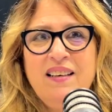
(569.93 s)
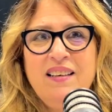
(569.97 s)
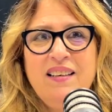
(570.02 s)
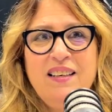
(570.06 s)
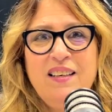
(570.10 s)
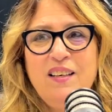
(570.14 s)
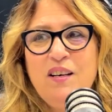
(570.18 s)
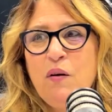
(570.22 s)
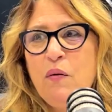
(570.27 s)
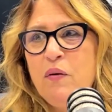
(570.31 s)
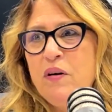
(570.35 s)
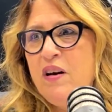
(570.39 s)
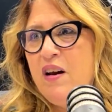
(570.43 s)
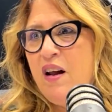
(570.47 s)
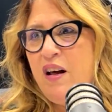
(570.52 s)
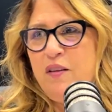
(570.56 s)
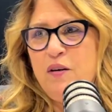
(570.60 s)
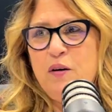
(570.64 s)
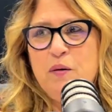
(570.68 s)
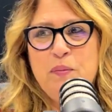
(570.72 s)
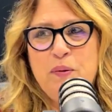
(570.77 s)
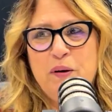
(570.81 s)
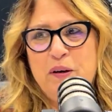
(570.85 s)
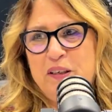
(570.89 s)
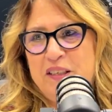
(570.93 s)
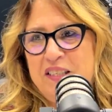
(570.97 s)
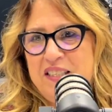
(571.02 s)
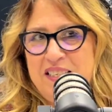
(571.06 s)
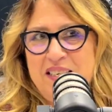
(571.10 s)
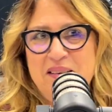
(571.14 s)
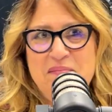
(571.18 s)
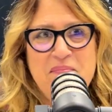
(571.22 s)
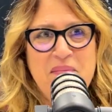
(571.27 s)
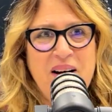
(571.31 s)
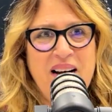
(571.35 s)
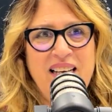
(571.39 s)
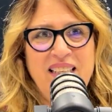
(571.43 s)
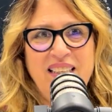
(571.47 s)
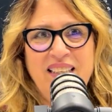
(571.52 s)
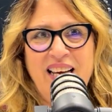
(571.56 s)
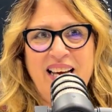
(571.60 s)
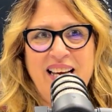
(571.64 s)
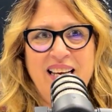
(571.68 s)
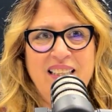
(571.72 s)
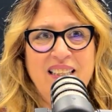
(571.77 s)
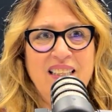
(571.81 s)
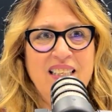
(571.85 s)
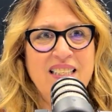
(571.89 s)
another person might
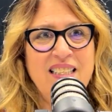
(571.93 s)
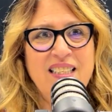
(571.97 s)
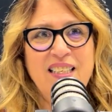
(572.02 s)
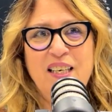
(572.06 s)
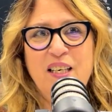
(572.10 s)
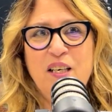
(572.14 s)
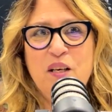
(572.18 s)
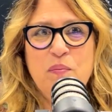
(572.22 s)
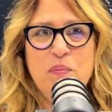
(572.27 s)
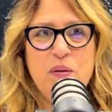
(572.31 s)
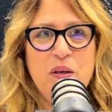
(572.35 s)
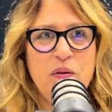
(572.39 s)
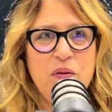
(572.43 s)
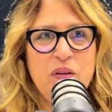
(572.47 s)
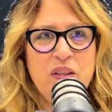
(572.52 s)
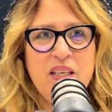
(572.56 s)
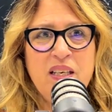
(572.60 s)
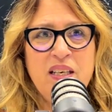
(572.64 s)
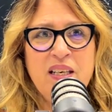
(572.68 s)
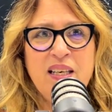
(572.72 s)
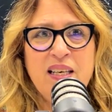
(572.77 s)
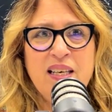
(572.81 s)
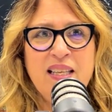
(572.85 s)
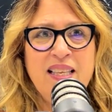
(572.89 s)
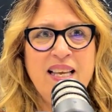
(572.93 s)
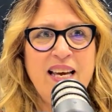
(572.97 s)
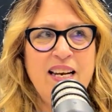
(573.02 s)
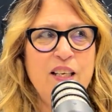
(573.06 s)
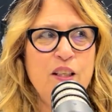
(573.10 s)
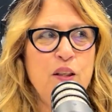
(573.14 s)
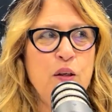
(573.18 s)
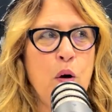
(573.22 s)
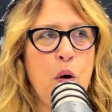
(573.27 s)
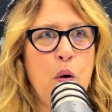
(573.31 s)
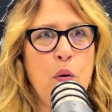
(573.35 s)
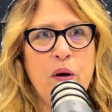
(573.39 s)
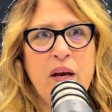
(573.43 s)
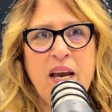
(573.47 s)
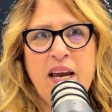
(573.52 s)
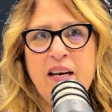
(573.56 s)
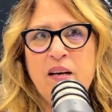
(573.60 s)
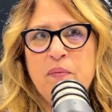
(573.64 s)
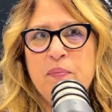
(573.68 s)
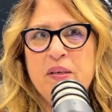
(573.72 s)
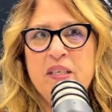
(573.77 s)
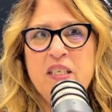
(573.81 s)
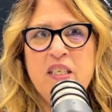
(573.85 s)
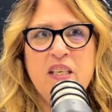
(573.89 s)
like listening to music, and that it's okay to
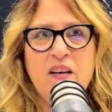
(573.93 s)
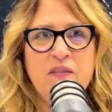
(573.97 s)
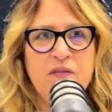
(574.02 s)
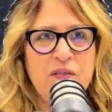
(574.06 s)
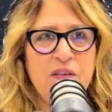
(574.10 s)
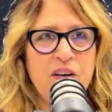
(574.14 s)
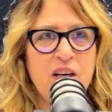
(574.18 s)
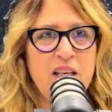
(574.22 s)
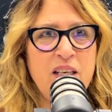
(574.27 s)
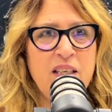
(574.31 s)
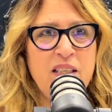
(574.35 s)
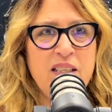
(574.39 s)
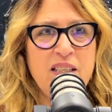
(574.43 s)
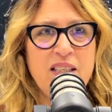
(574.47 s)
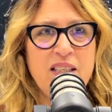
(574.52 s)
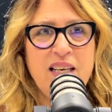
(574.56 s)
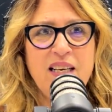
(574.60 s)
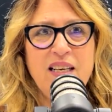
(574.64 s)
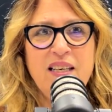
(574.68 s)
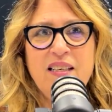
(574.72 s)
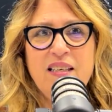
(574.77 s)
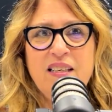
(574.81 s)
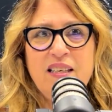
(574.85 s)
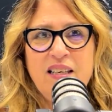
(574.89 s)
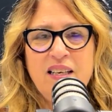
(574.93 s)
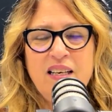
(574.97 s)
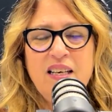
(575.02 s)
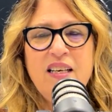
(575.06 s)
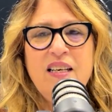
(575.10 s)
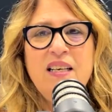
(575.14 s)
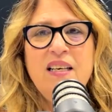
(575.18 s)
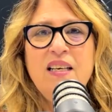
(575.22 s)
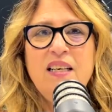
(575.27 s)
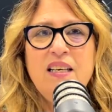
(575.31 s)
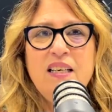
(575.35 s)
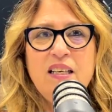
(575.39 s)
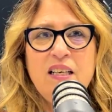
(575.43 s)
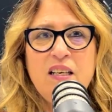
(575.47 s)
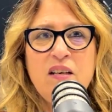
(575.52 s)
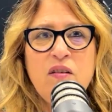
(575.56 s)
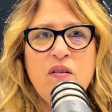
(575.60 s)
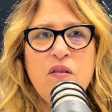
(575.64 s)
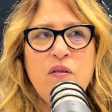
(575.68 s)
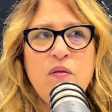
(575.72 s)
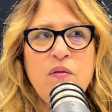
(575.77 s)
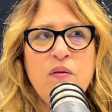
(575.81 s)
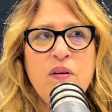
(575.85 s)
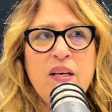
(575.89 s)
be different. And,
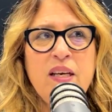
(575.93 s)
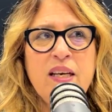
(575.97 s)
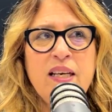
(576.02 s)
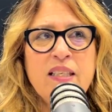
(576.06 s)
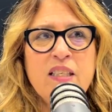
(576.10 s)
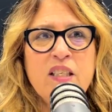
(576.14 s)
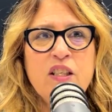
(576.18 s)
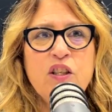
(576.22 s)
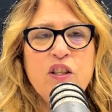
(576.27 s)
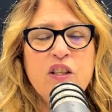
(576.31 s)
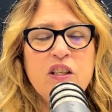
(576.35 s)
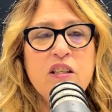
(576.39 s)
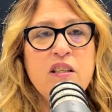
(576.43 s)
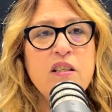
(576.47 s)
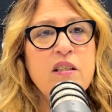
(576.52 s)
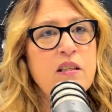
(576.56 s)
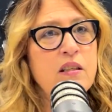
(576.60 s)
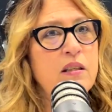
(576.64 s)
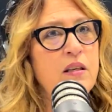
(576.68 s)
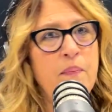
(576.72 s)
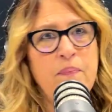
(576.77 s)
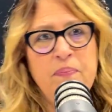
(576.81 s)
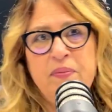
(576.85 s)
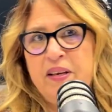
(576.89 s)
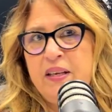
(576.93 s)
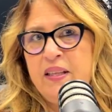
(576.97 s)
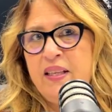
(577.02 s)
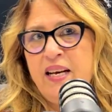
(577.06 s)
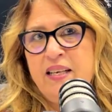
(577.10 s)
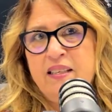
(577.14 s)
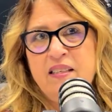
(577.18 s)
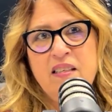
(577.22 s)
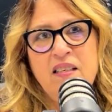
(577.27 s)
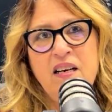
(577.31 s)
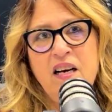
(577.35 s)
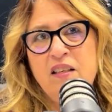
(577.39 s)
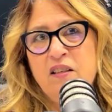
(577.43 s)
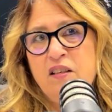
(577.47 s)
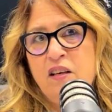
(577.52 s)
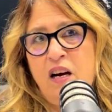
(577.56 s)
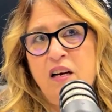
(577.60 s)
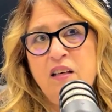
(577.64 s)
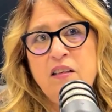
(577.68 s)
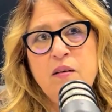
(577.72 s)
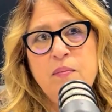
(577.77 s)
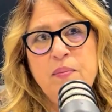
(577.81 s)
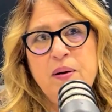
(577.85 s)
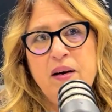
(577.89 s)
it's just something that's not
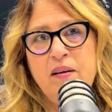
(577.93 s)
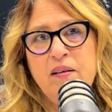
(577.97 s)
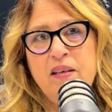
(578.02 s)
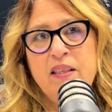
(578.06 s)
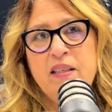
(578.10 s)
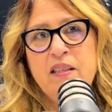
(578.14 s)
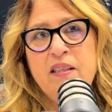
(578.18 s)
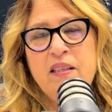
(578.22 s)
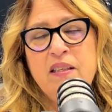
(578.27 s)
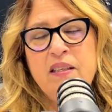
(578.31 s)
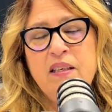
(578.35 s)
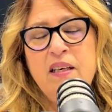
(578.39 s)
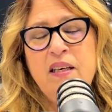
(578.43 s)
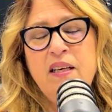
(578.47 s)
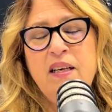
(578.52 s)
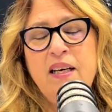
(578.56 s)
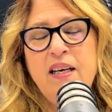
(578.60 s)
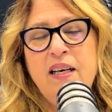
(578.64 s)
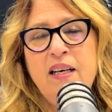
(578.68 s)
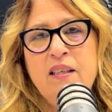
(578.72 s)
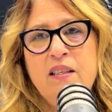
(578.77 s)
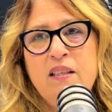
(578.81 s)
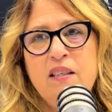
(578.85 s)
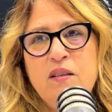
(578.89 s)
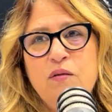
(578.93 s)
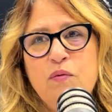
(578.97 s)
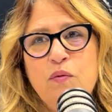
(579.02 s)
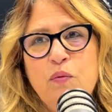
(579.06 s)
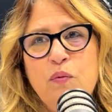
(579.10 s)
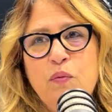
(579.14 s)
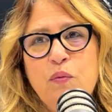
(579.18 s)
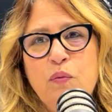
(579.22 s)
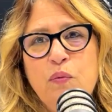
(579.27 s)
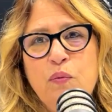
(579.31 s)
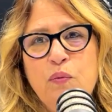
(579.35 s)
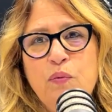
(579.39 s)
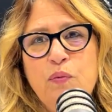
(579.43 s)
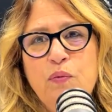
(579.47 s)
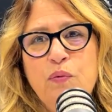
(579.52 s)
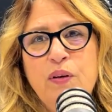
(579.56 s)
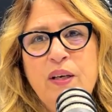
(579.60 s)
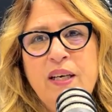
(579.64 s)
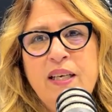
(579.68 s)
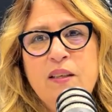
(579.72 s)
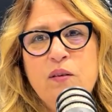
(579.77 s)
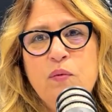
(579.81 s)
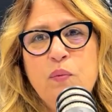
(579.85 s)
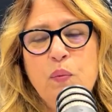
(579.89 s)
talked about.
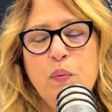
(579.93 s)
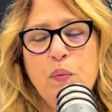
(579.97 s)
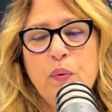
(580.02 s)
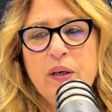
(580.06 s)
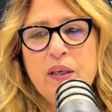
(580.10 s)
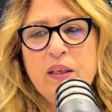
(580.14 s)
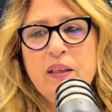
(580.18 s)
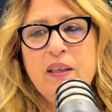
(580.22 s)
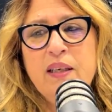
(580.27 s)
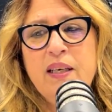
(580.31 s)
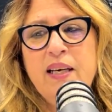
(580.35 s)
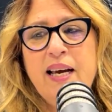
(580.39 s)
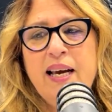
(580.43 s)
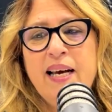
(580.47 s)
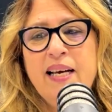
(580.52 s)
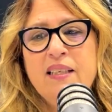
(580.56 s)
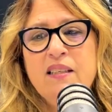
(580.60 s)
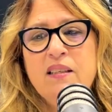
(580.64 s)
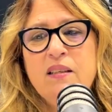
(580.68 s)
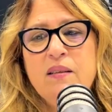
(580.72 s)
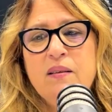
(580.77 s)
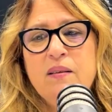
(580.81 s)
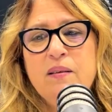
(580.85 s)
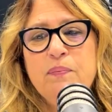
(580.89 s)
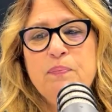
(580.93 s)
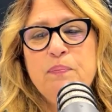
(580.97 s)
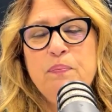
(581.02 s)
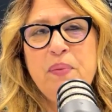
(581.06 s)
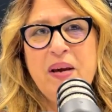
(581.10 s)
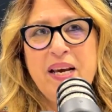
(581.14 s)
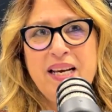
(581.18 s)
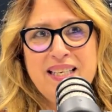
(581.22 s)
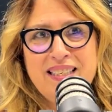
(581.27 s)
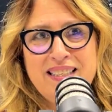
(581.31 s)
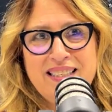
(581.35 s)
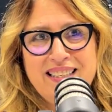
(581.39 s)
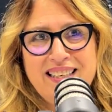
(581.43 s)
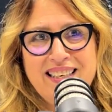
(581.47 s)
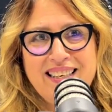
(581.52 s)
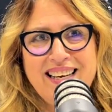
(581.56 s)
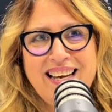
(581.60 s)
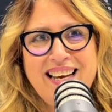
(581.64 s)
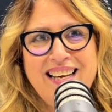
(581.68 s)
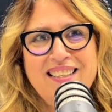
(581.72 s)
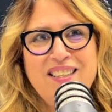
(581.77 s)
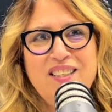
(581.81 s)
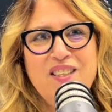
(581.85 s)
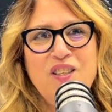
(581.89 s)
It's really as basic
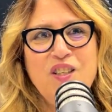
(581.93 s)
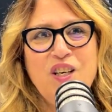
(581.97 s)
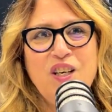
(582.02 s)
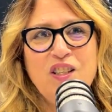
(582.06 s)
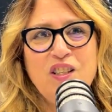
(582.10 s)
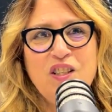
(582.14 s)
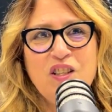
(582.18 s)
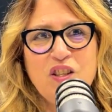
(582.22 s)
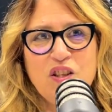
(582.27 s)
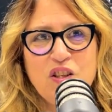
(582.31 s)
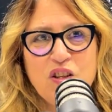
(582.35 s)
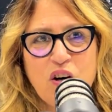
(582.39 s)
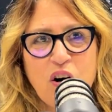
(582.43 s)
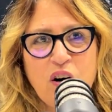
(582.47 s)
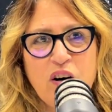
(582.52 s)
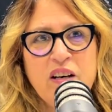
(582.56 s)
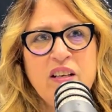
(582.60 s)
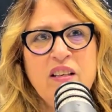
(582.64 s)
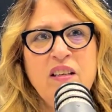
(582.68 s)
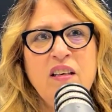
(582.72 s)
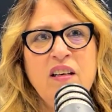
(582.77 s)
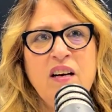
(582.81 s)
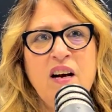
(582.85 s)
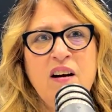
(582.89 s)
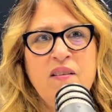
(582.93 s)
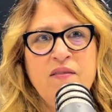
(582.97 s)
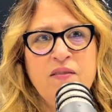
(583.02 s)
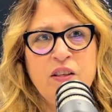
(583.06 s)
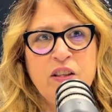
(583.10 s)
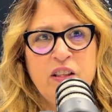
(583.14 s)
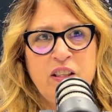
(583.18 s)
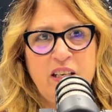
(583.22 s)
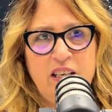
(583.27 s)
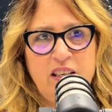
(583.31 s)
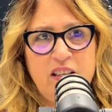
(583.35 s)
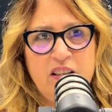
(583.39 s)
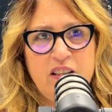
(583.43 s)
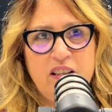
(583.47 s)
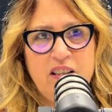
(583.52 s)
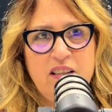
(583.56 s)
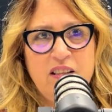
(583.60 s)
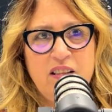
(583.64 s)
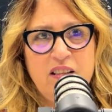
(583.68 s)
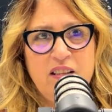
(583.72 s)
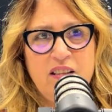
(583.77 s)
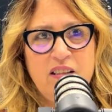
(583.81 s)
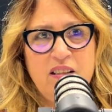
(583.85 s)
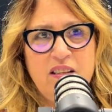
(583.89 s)
as just starting the
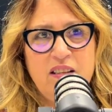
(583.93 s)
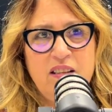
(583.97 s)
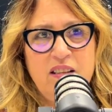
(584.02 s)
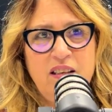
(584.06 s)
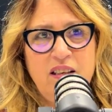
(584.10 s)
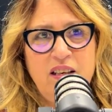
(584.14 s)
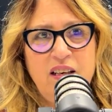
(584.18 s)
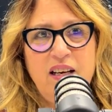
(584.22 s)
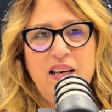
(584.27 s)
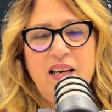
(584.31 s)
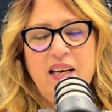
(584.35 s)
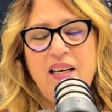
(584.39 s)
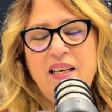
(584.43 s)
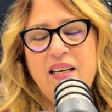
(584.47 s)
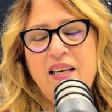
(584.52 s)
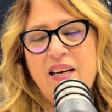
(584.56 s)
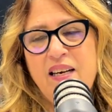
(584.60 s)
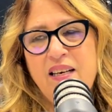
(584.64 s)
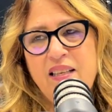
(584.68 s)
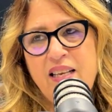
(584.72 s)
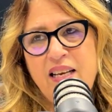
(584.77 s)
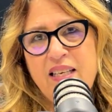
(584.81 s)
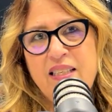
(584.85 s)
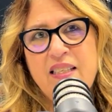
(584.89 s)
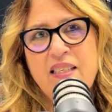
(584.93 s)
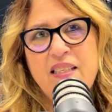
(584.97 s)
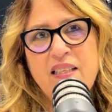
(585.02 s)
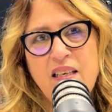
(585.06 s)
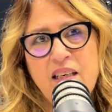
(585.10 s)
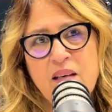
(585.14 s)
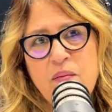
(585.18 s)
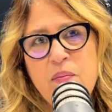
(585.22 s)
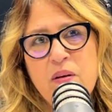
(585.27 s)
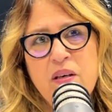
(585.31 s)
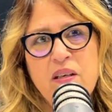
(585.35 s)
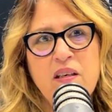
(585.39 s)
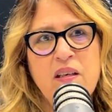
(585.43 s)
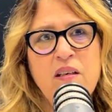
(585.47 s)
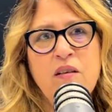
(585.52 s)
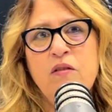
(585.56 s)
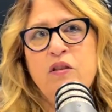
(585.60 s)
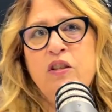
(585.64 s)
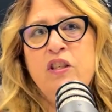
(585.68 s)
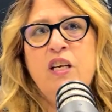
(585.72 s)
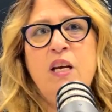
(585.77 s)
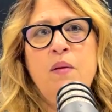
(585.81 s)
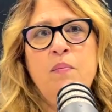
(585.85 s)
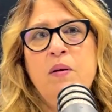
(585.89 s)
conversations and getting that stigma,
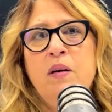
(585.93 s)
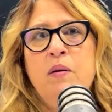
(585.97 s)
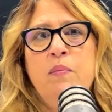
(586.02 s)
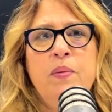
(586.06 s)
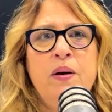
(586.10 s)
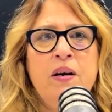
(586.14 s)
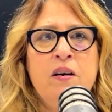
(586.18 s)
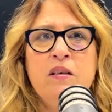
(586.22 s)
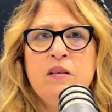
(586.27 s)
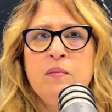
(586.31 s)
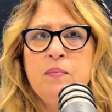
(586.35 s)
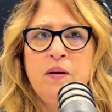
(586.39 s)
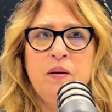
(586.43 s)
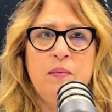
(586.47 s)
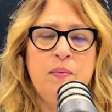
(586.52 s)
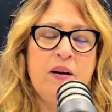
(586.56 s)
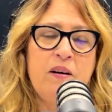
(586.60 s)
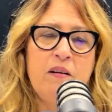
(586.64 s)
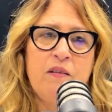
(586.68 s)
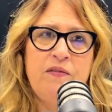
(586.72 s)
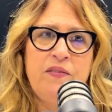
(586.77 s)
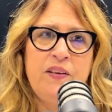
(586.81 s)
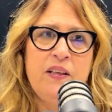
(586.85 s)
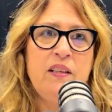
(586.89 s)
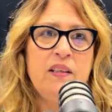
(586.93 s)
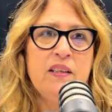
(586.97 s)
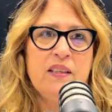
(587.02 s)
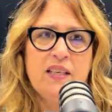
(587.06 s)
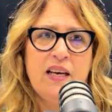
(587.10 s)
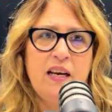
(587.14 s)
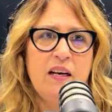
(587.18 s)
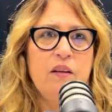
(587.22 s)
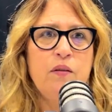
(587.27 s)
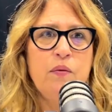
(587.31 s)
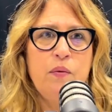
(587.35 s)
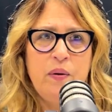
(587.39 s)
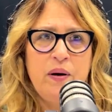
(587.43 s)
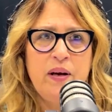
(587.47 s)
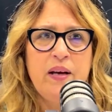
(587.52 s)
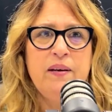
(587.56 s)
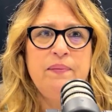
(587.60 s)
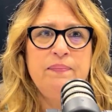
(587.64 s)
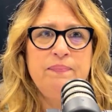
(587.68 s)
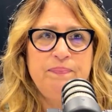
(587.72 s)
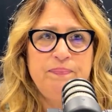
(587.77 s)
shame and embarrassment about our feelings out of the way.